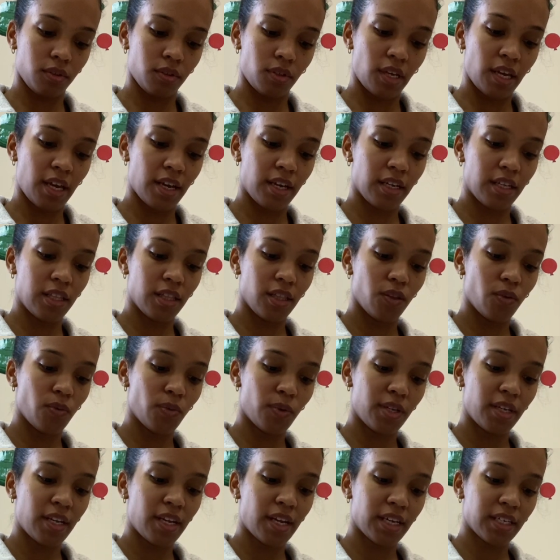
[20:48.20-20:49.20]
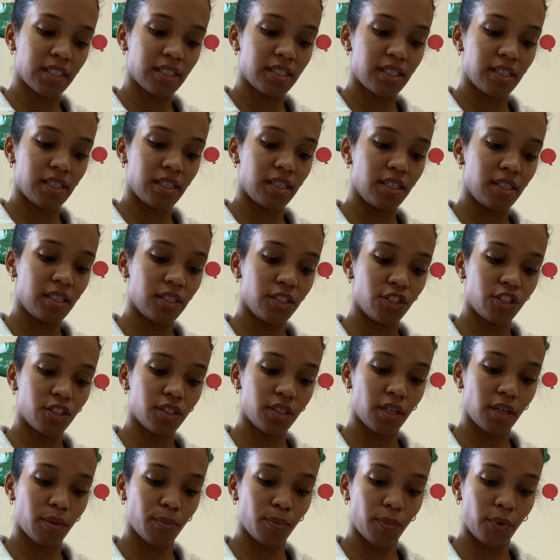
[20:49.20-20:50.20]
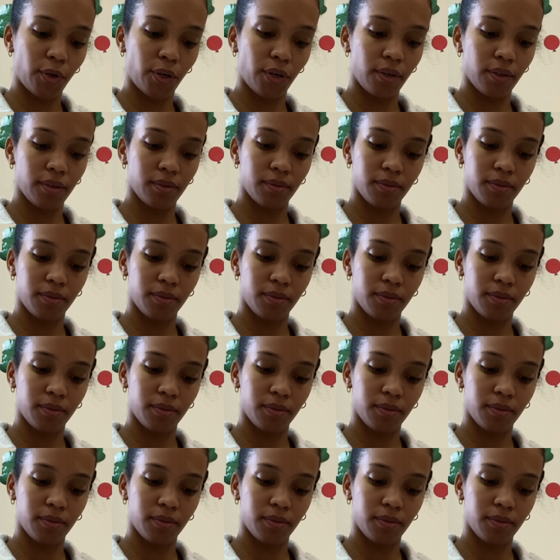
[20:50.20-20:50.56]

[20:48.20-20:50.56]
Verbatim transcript: and glue it next to each number.